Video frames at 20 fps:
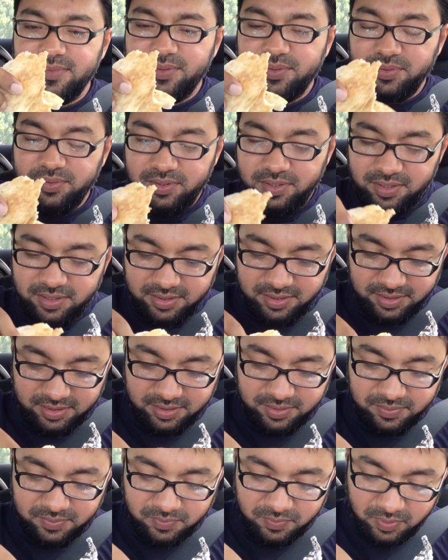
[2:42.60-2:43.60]
so here
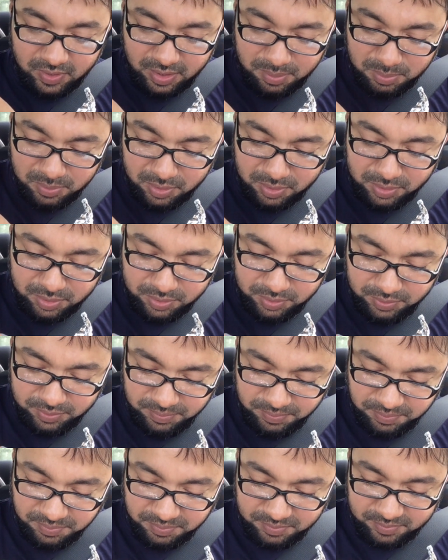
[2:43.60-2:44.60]
is what I'm gonna
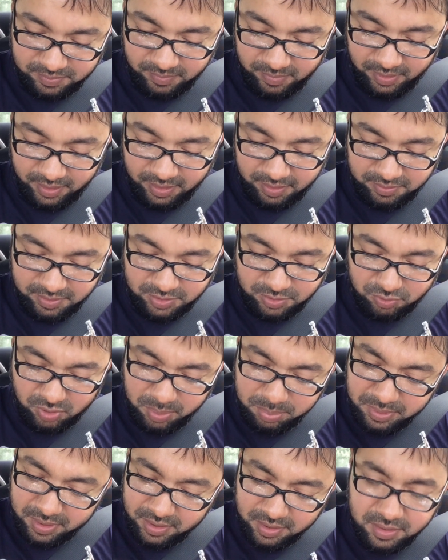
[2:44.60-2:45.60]
do. Just
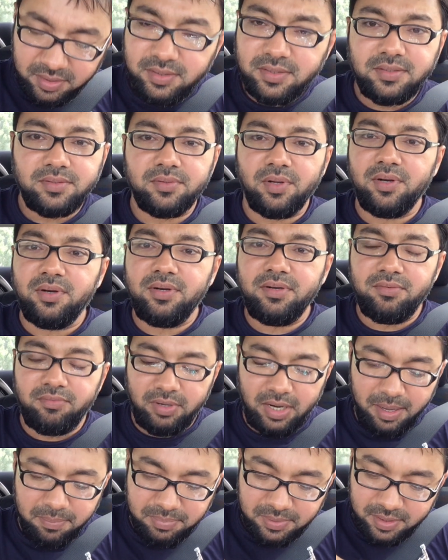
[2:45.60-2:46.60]
wrap it. It's already
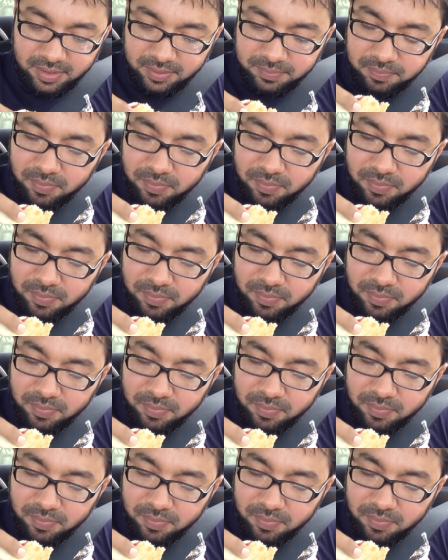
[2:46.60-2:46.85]
wrapped.